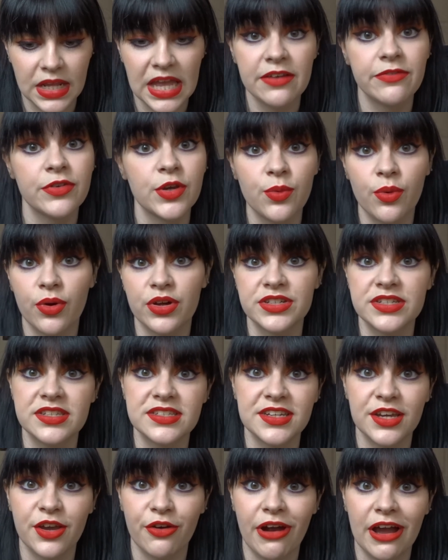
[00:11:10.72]
If you want to
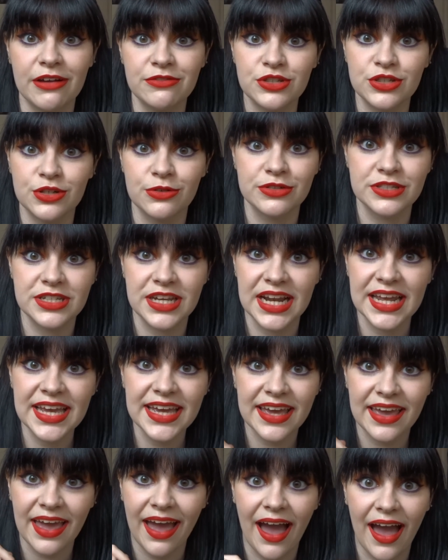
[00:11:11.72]
stick around, you know what to
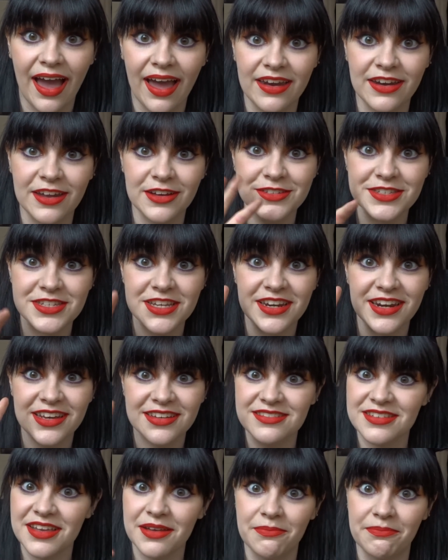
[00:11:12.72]
click, and I'll see you
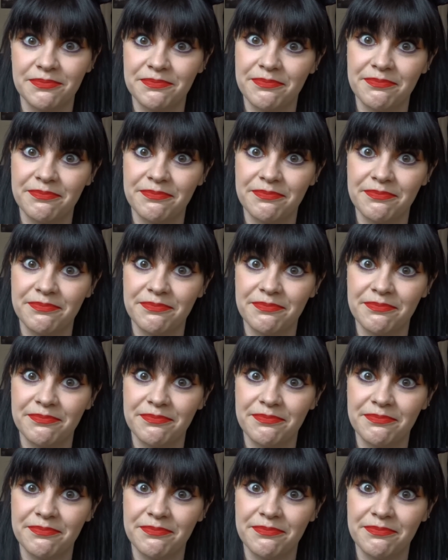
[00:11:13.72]
next time.